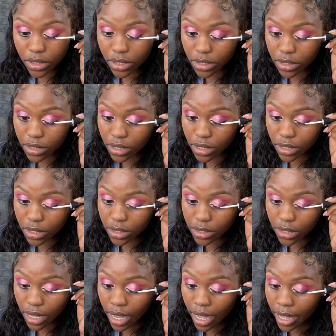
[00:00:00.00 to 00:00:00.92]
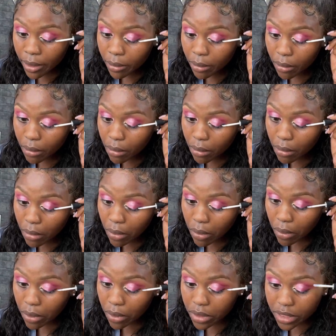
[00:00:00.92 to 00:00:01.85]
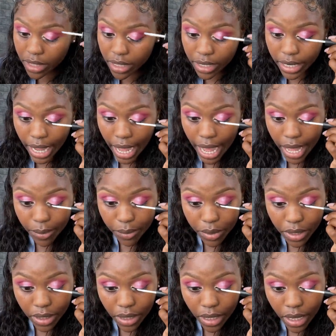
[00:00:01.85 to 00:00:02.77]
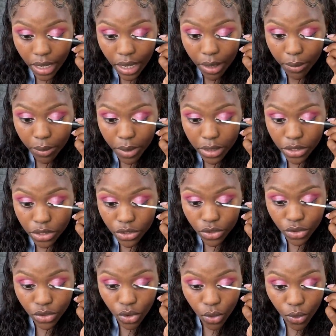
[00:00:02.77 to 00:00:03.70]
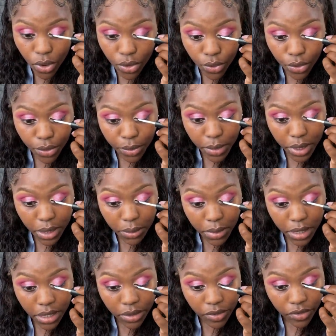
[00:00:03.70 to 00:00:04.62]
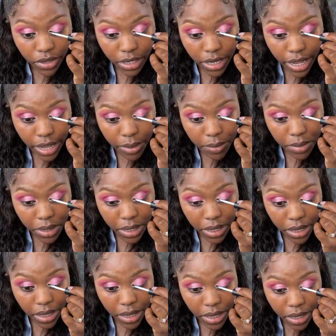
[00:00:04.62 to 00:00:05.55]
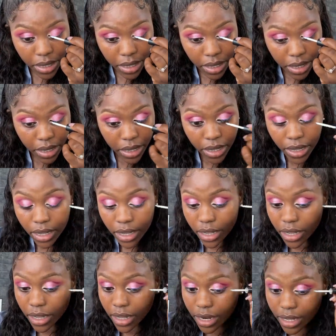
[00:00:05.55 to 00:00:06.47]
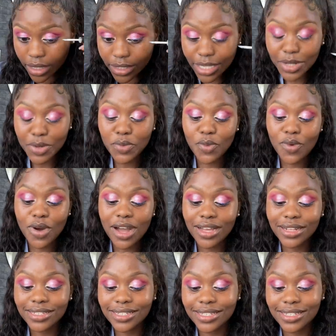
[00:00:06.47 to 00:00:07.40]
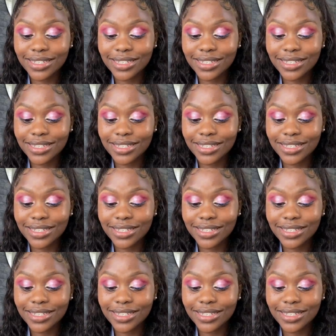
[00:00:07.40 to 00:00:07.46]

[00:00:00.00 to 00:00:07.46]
and says, I am more than happy but you know what would make me even happier? And I said, What?